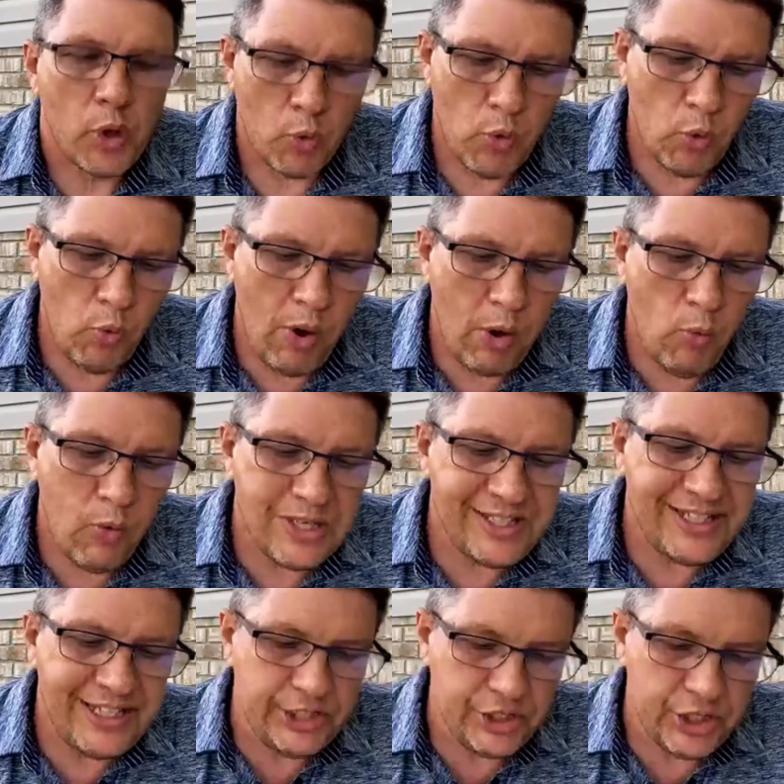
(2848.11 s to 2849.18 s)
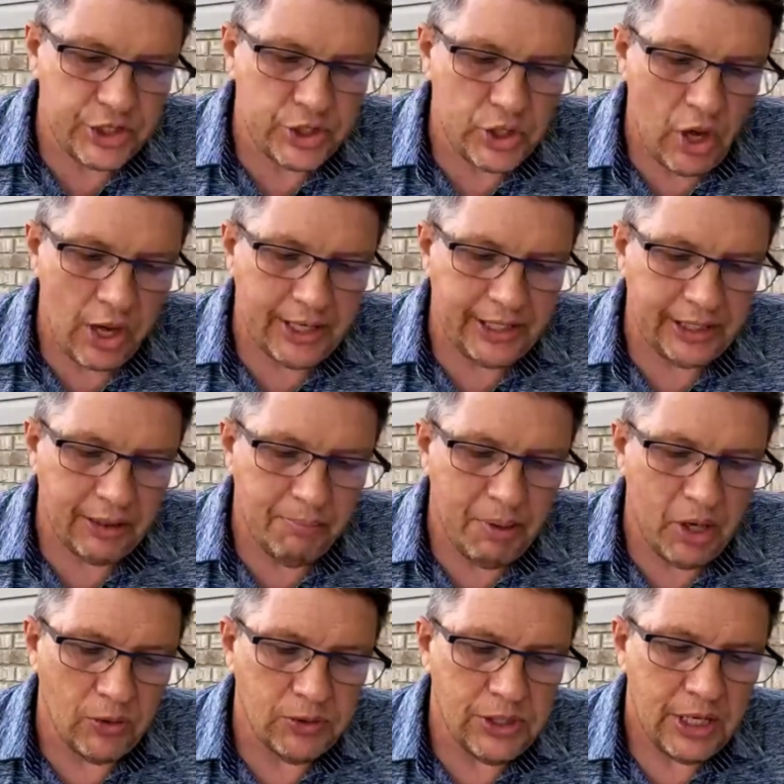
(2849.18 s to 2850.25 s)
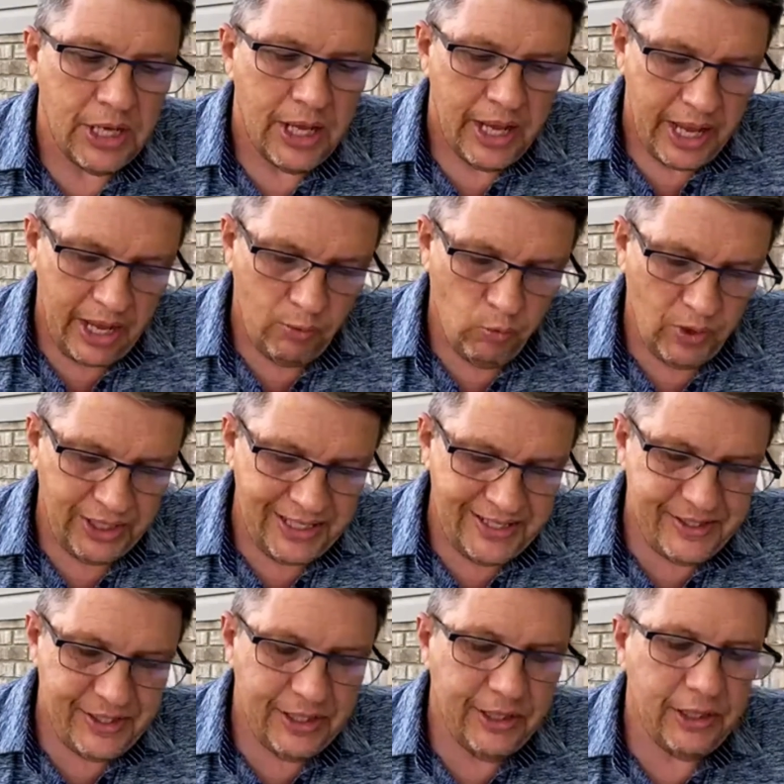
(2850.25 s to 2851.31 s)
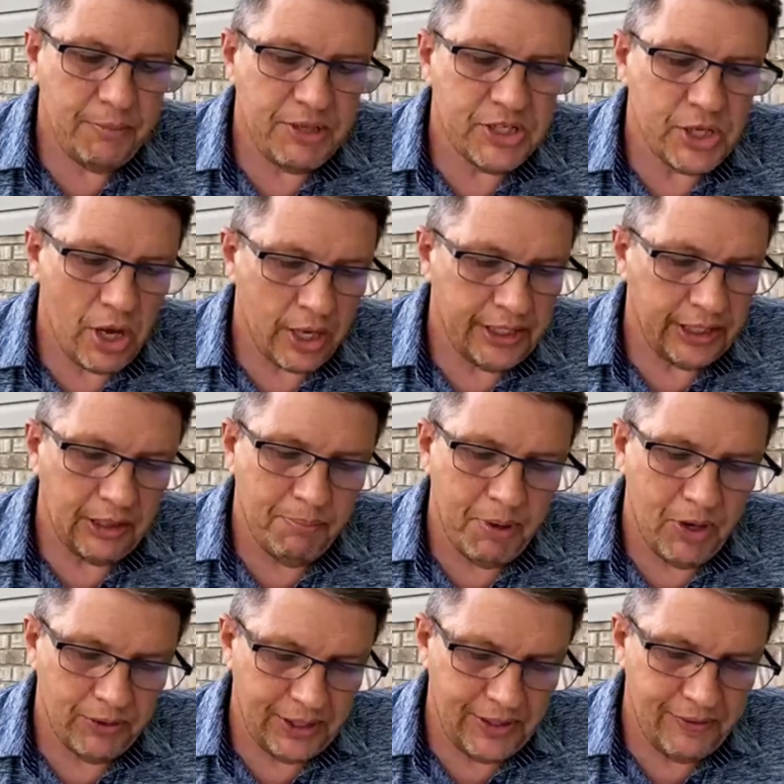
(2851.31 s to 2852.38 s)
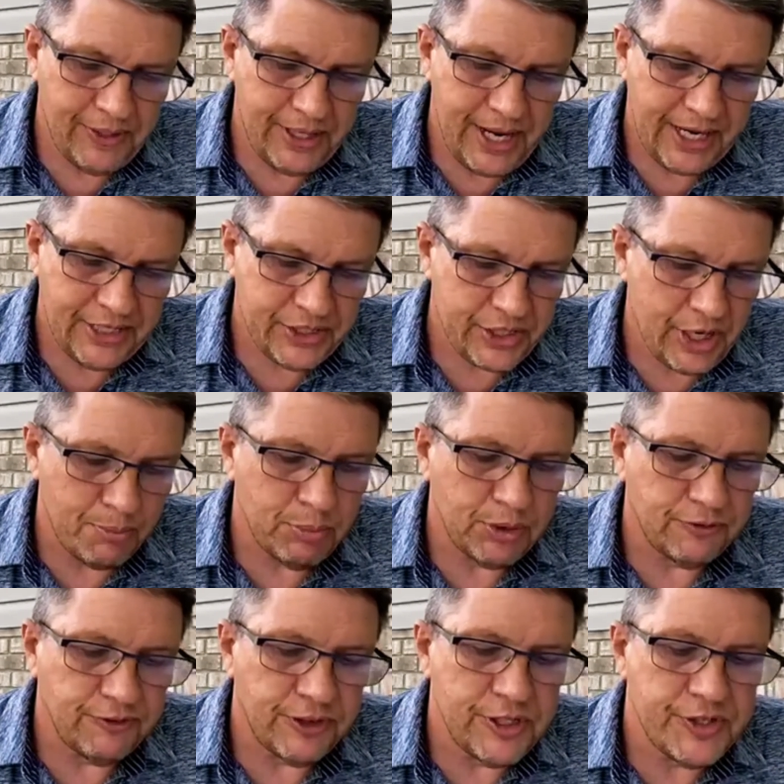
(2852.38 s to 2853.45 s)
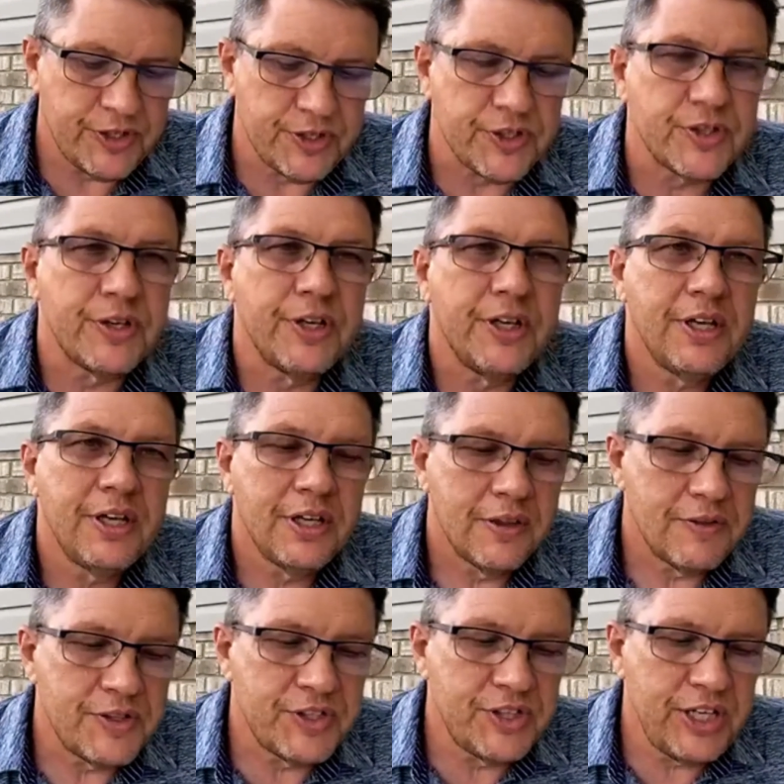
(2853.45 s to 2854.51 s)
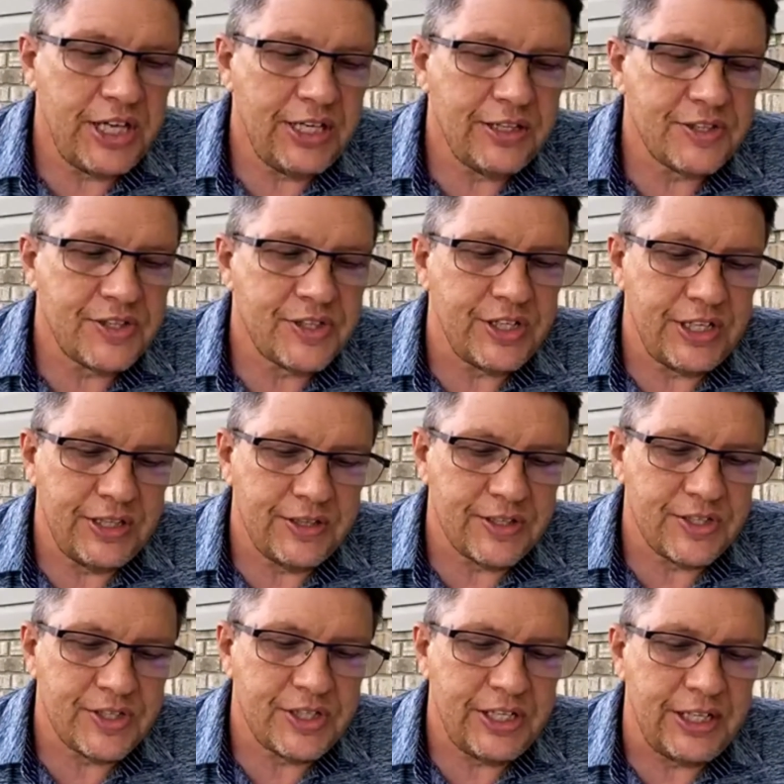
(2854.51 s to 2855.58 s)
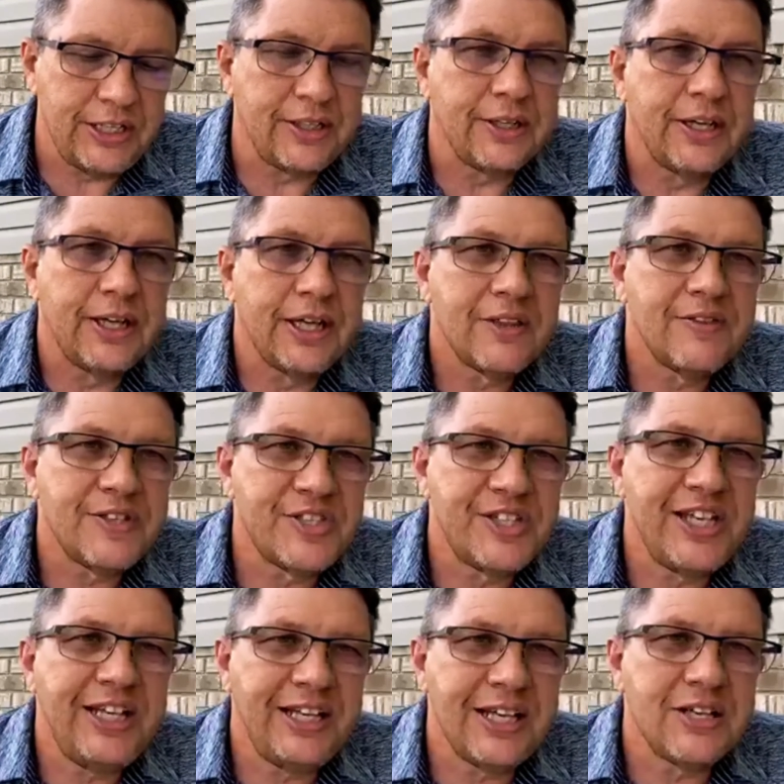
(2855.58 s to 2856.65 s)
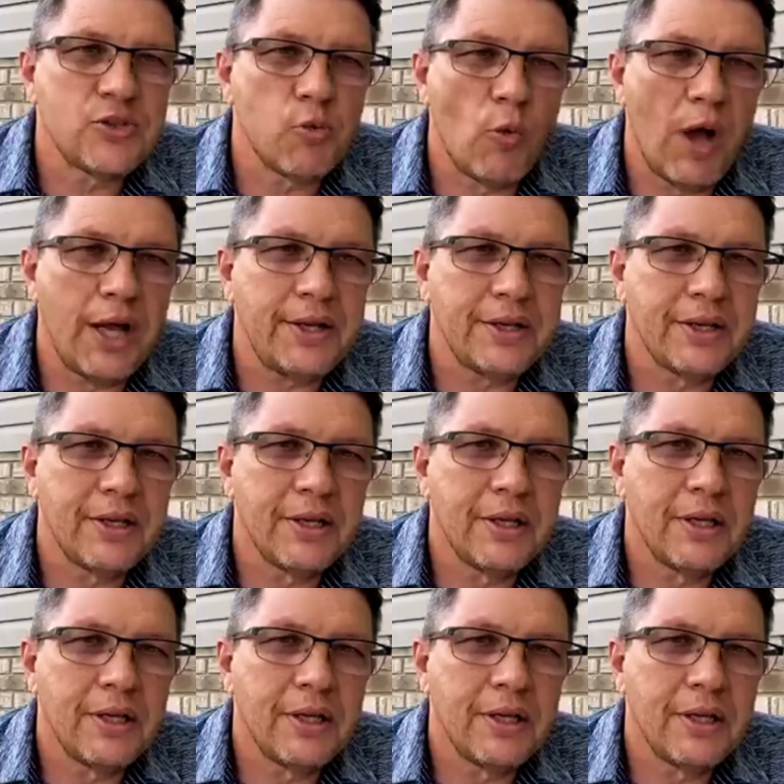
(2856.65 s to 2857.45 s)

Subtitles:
Well, what was he just talking about? And what is he going to be talking about in the next number of verses? The seed, the seed, the seed. The seed is what?